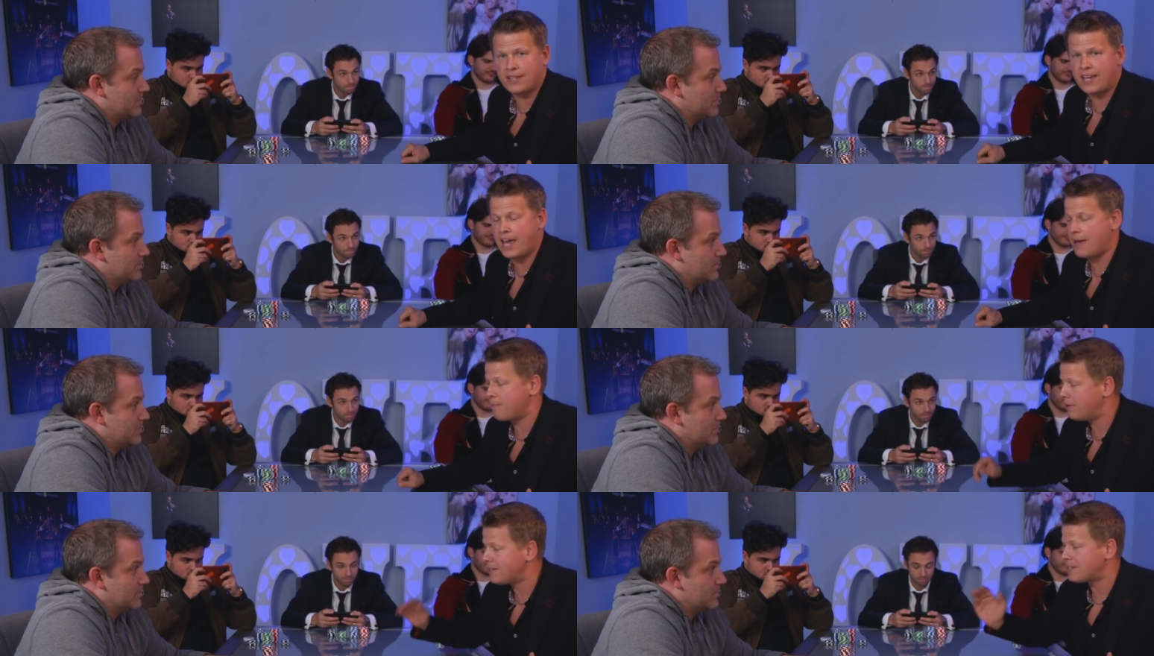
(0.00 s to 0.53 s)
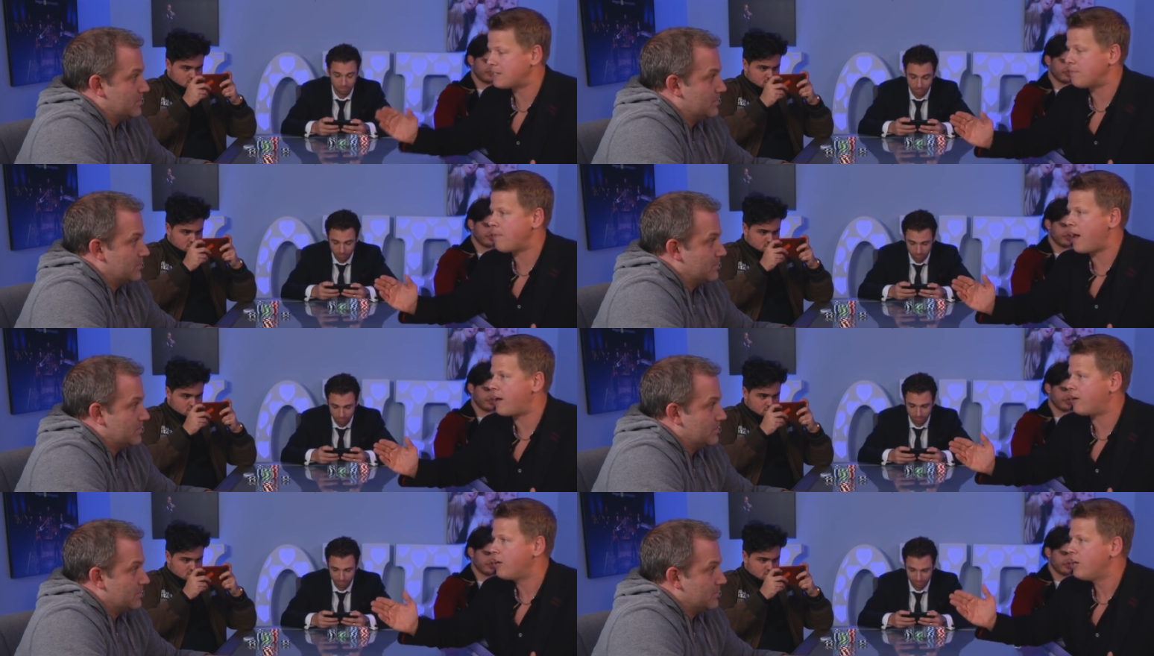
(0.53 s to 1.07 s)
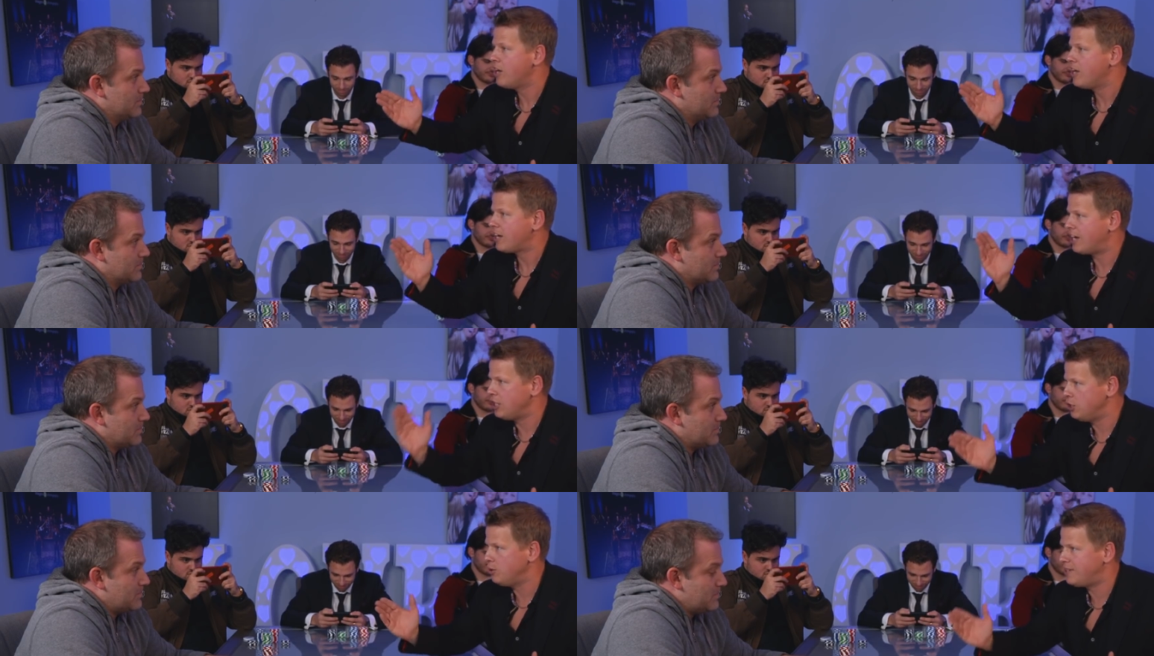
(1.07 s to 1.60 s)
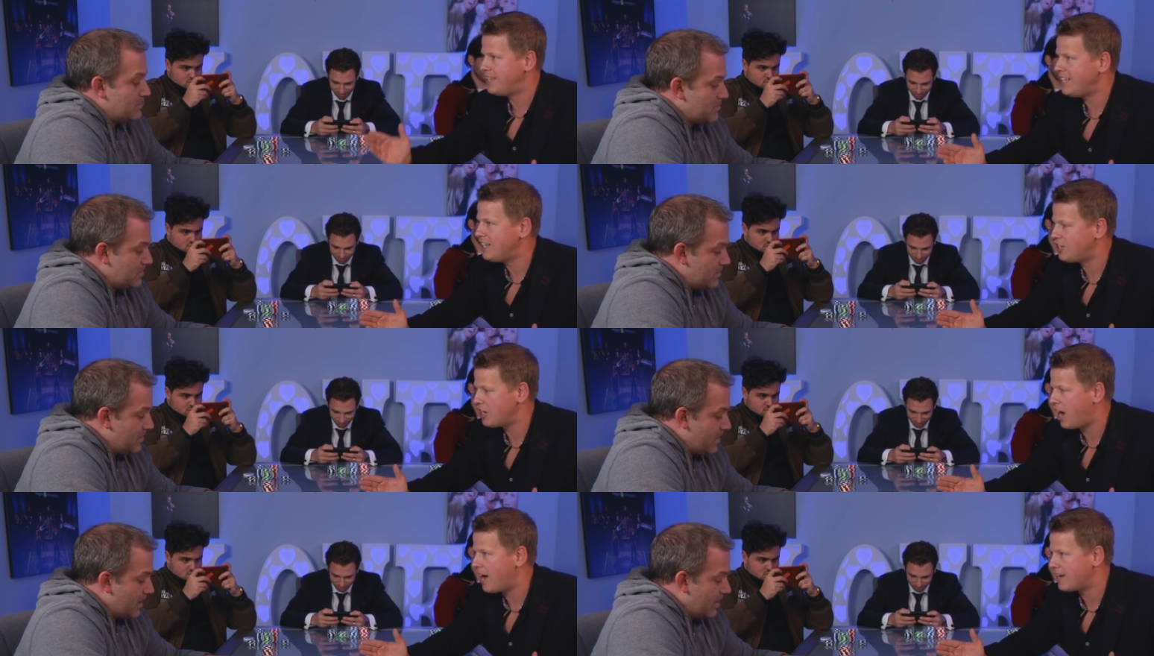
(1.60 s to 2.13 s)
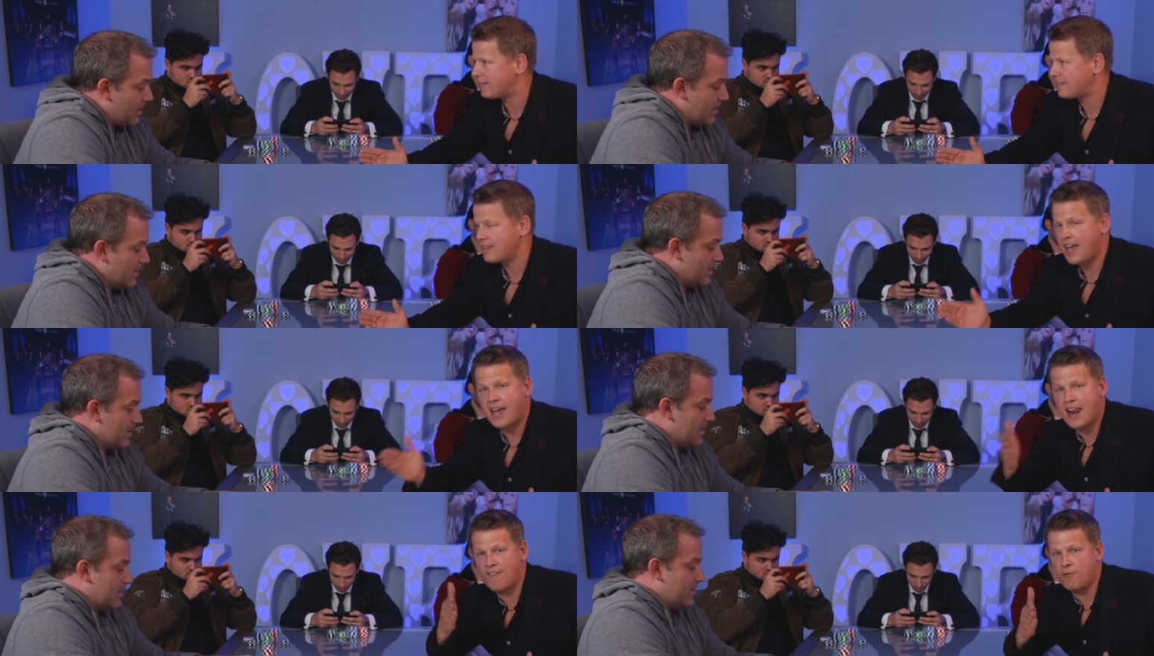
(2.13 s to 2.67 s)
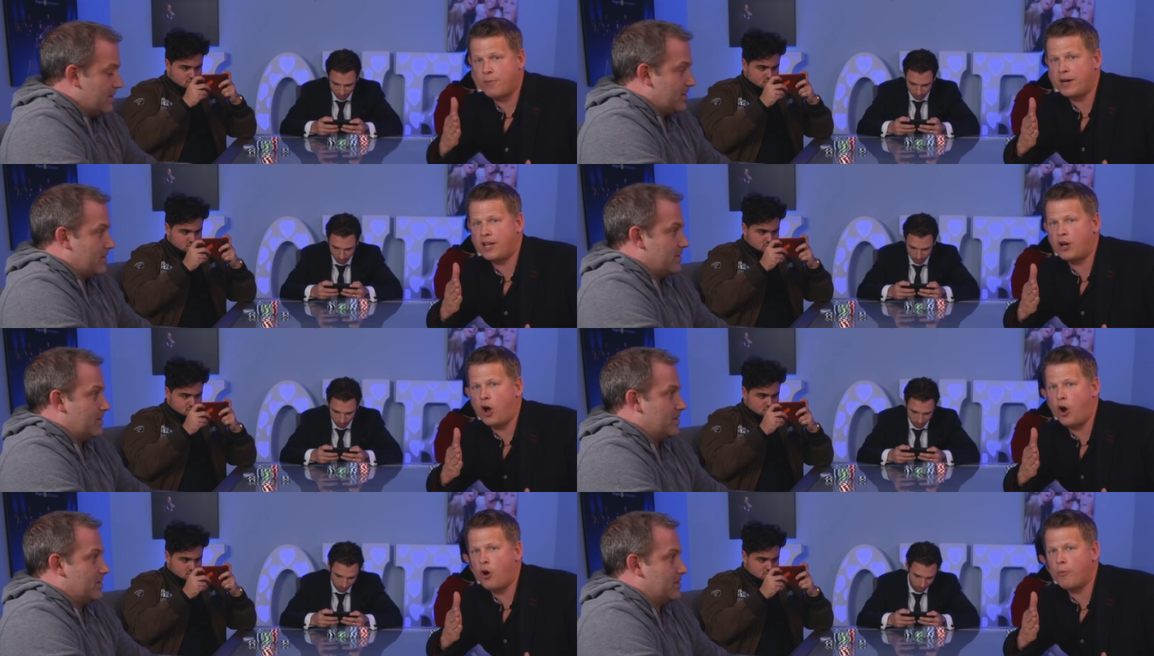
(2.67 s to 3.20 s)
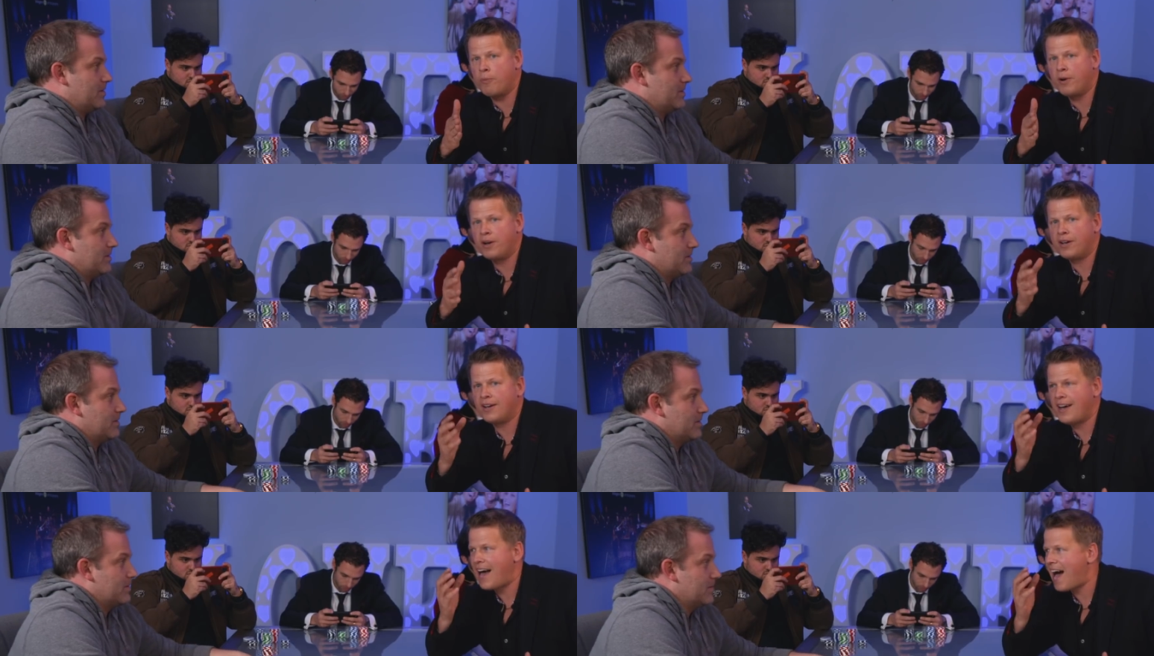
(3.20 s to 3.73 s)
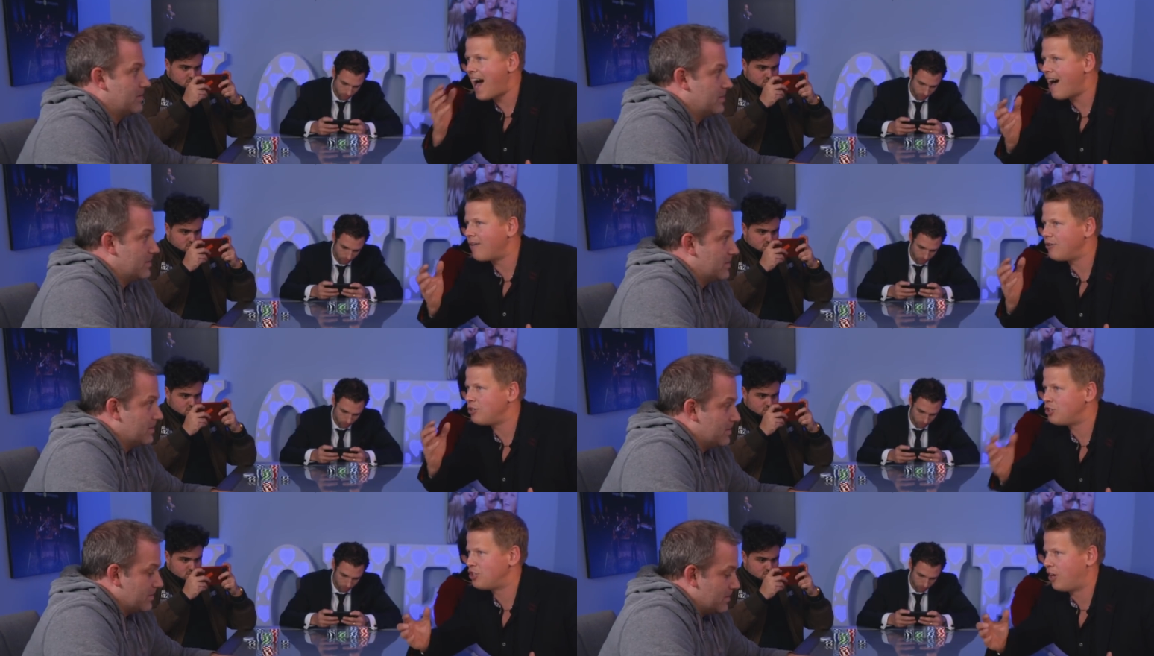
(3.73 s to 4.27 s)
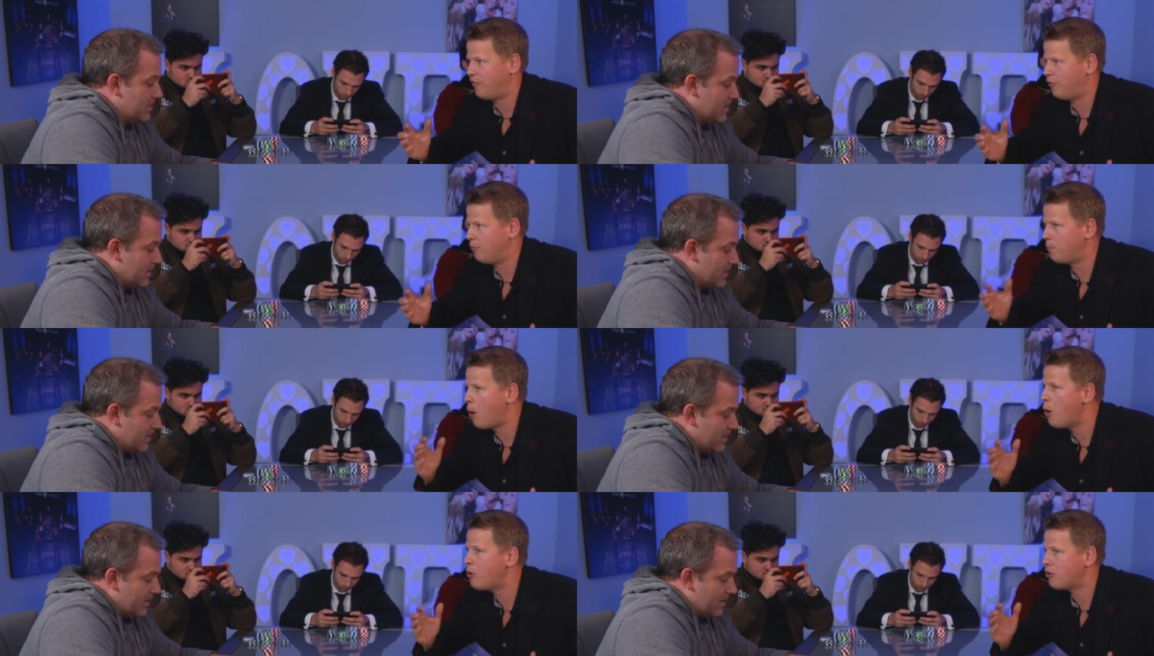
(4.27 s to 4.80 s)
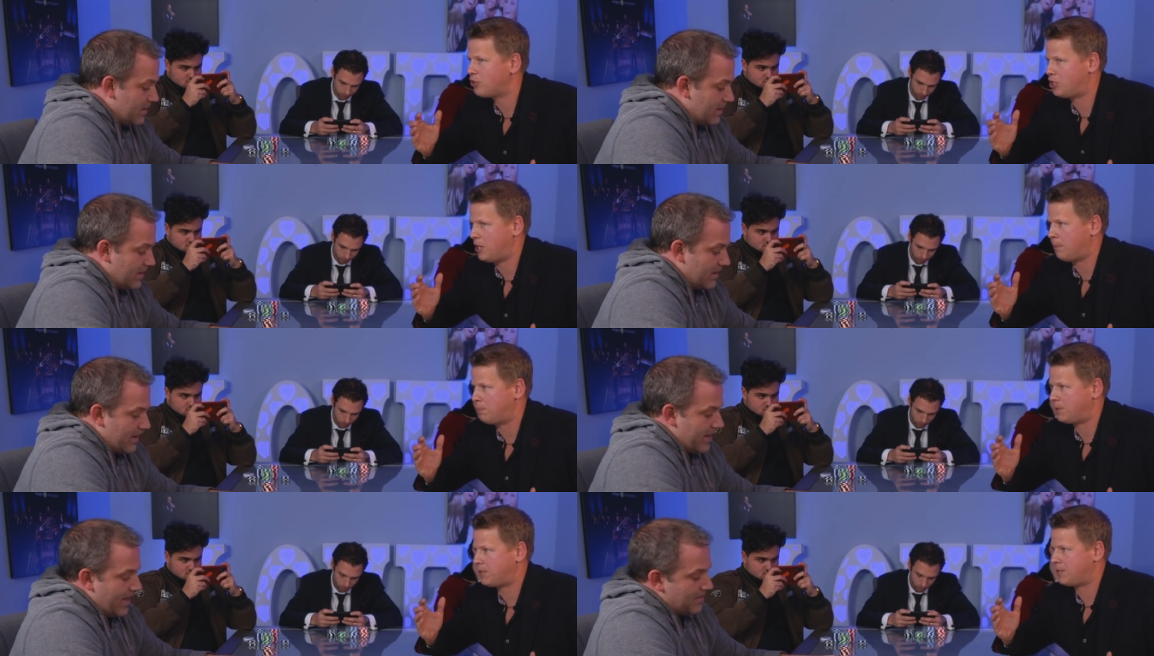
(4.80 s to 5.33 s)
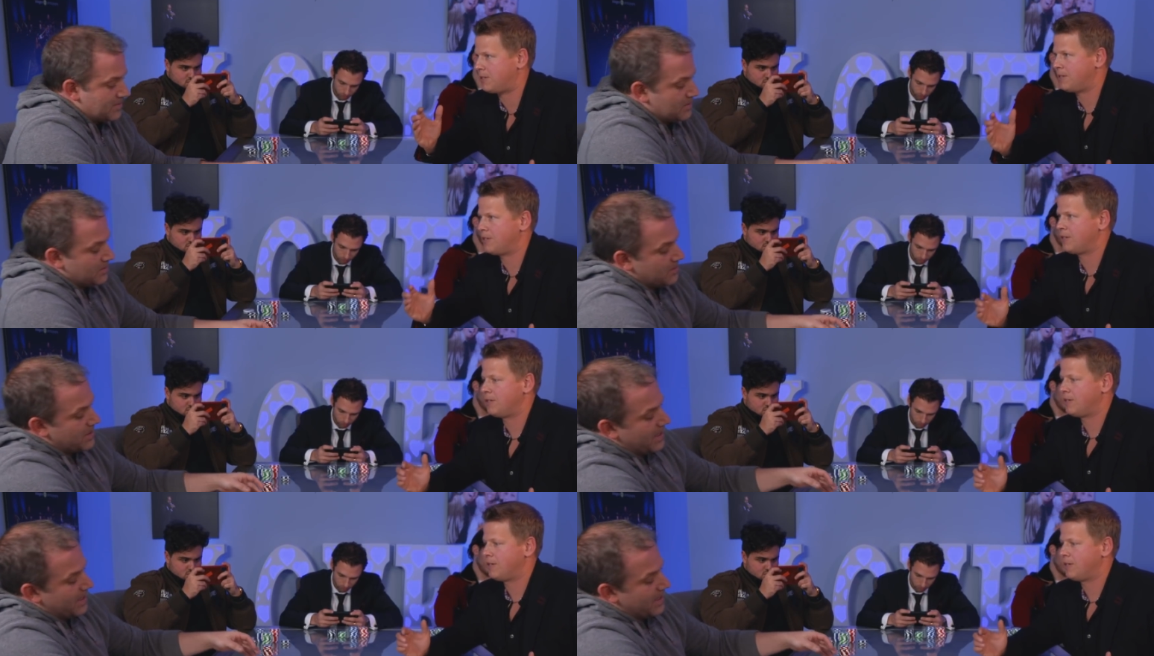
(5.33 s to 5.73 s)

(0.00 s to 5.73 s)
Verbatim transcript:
Speaker 1: the game, but it doesn't matter. Can you teach us and everybody at home how to shuffle poker chips? I absolutely